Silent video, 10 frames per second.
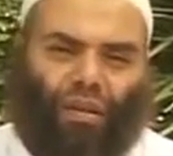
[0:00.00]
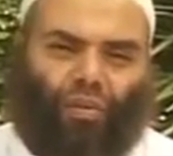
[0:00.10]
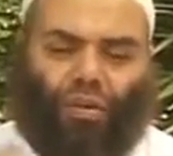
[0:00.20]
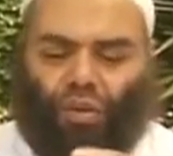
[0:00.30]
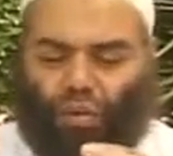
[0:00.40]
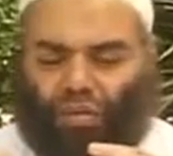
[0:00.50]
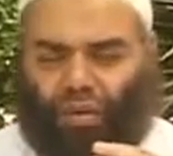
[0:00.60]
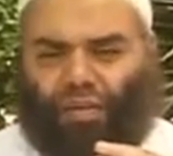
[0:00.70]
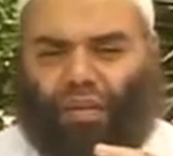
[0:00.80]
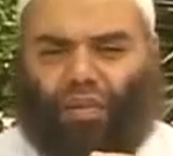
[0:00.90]
when the
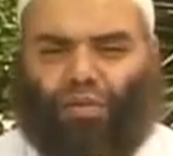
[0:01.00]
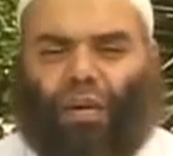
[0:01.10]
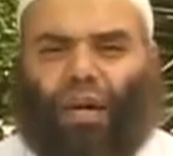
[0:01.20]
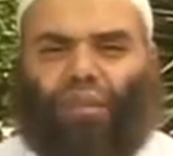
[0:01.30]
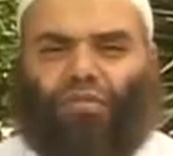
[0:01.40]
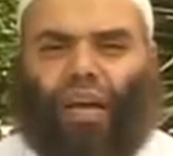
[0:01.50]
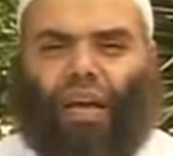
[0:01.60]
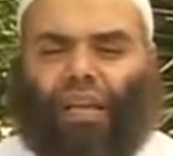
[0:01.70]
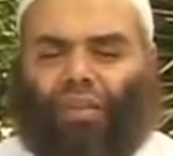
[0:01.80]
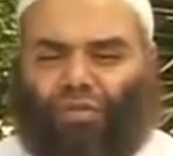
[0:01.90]
order of Allah subhanahu wa
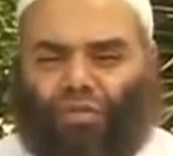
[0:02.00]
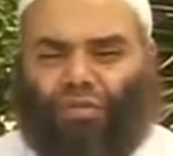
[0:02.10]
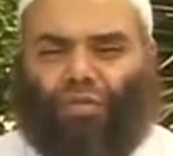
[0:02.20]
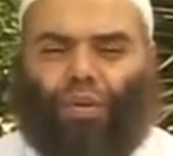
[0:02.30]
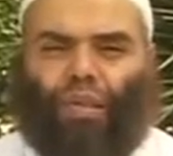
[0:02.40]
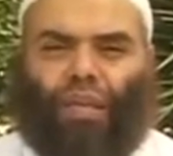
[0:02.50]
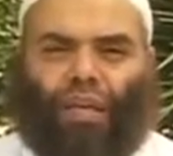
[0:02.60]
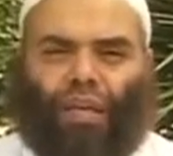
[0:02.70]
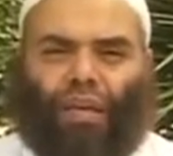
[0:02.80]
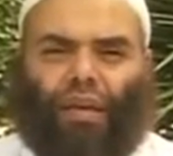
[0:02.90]
ta'ala is to do one thing.